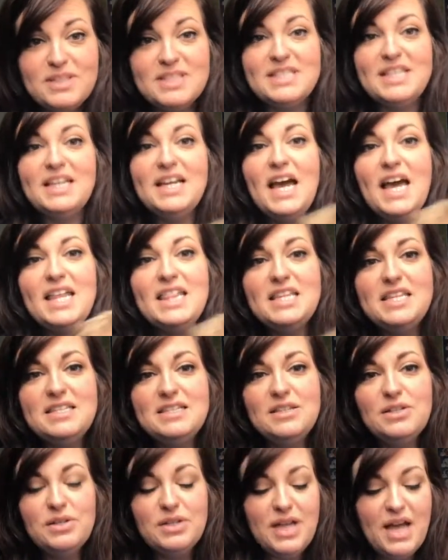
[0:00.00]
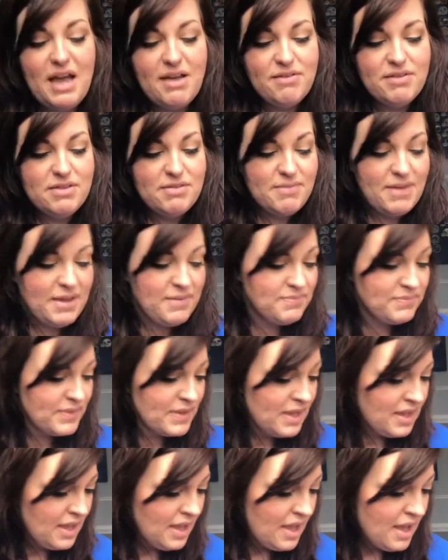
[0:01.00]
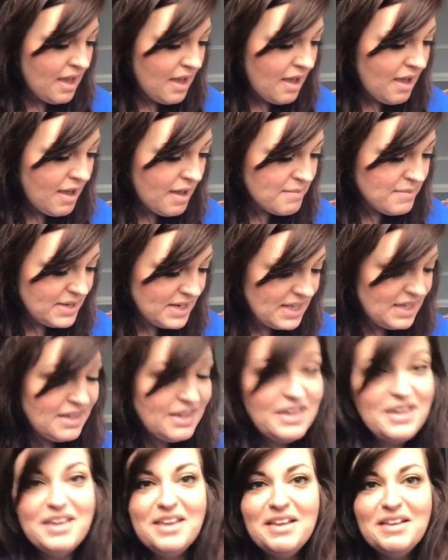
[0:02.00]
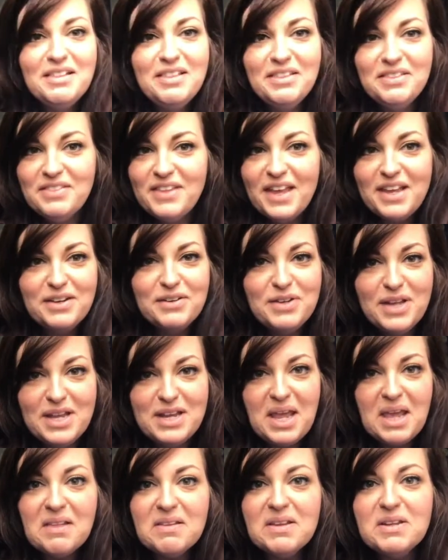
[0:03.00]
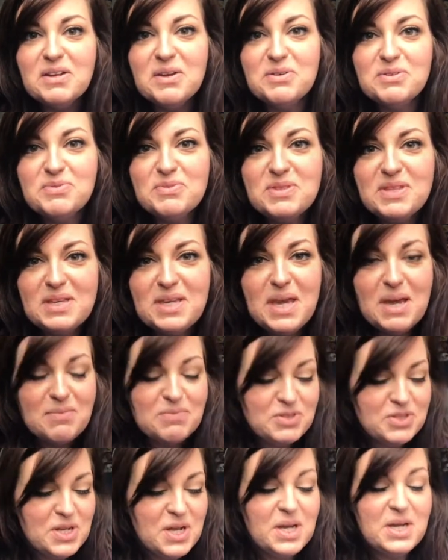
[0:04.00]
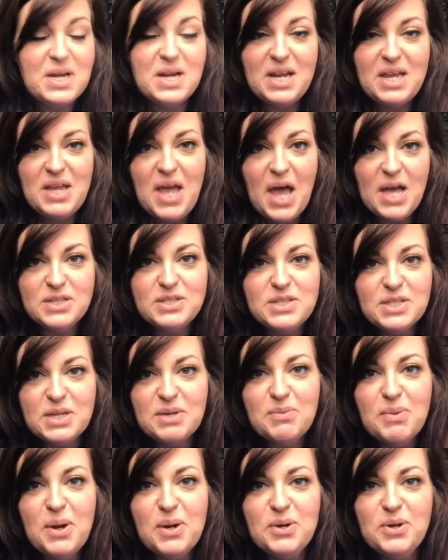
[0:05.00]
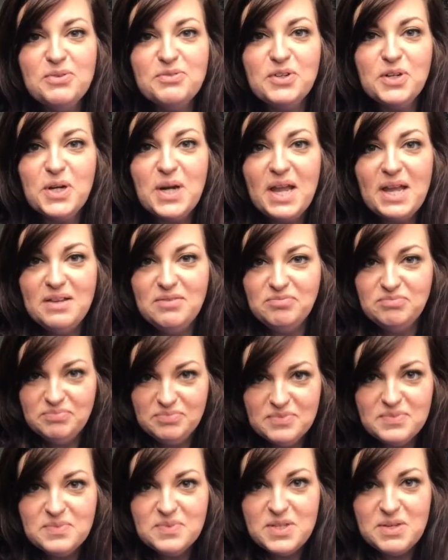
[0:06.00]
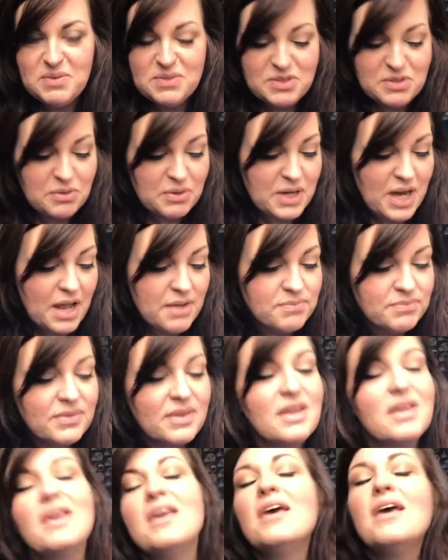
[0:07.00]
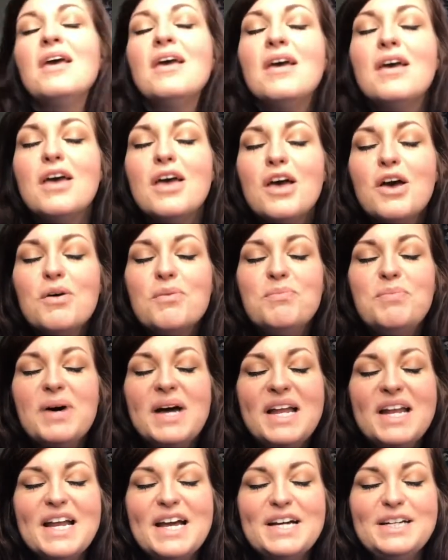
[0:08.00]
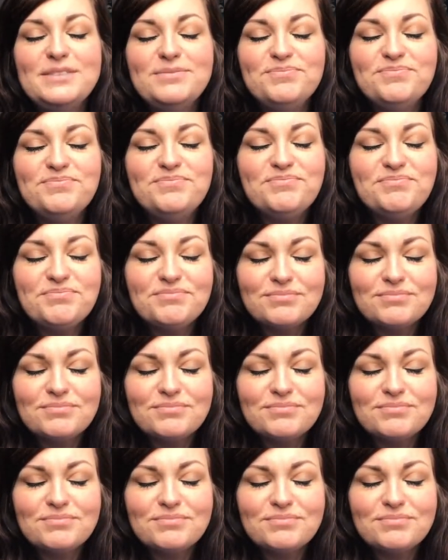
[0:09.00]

because I got this little guy with me. Um, and he like innately knows when the camera's on, and he has to come on over and see what's going on. But, um,